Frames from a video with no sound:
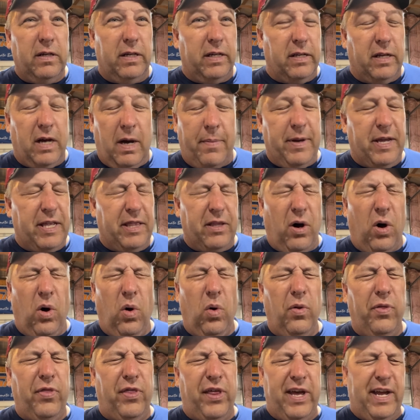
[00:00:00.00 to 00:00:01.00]
I mean, the
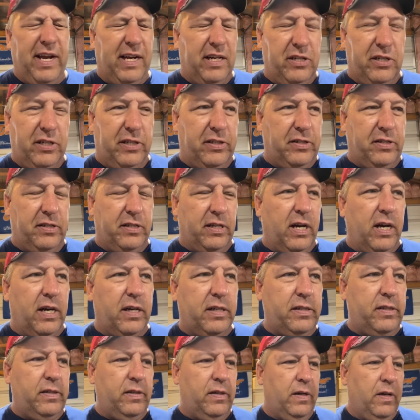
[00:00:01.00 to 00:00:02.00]
whole thing just
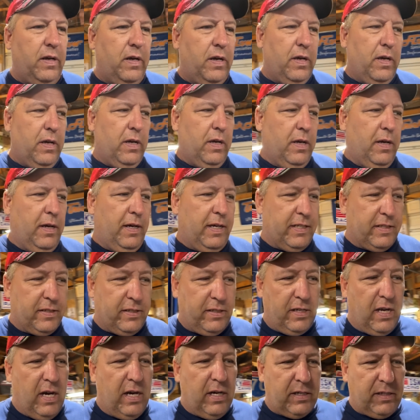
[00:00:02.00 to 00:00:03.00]
sucks. It
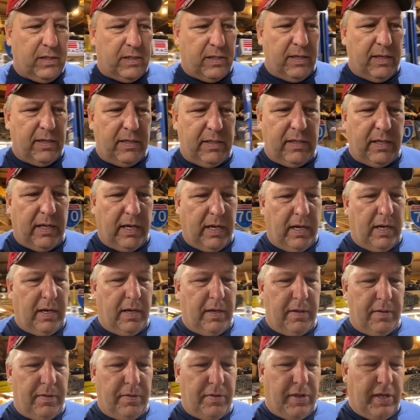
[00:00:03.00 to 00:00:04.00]
sucks
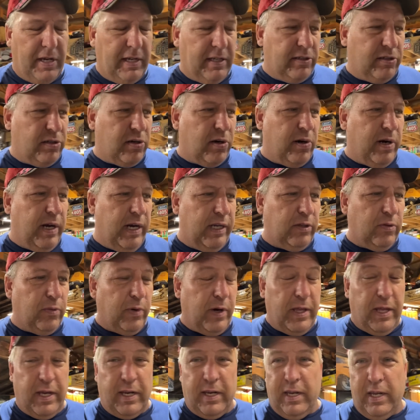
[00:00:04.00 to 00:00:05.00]
that things turned out the
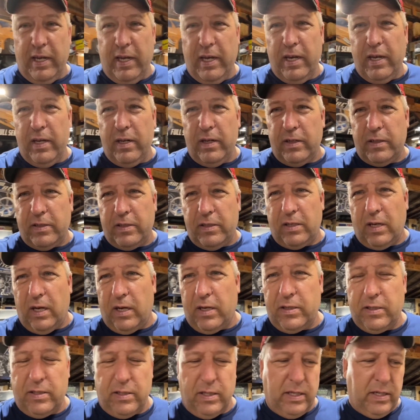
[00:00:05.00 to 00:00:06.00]
way they did. It
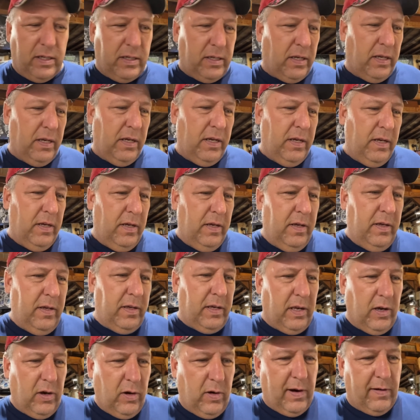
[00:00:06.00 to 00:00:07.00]
sucks that,
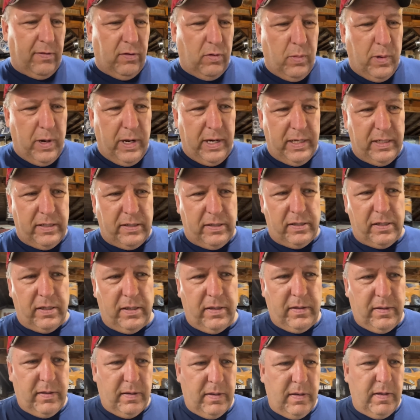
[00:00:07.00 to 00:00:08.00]
you know, everybody's
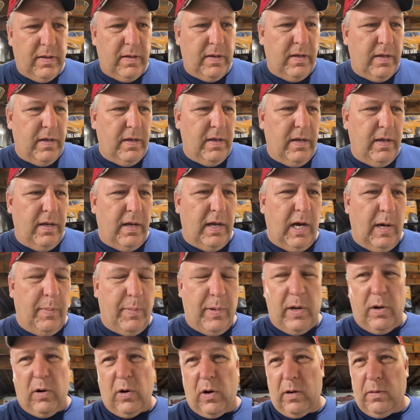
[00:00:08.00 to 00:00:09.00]
up
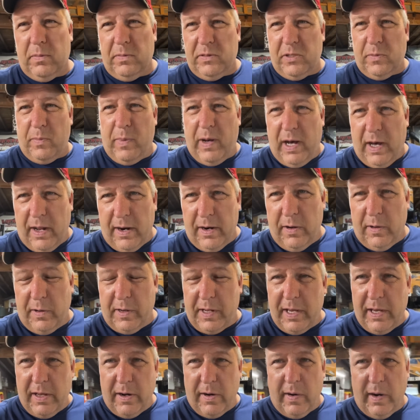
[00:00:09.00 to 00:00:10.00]
in arms about it on
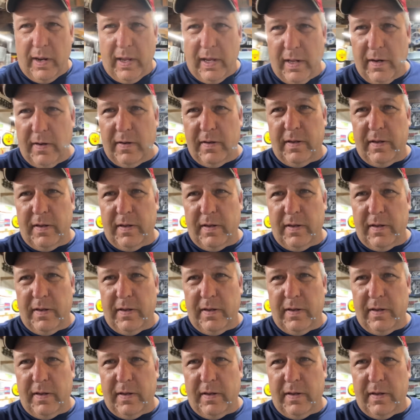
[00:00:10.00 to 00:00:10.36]
the internet.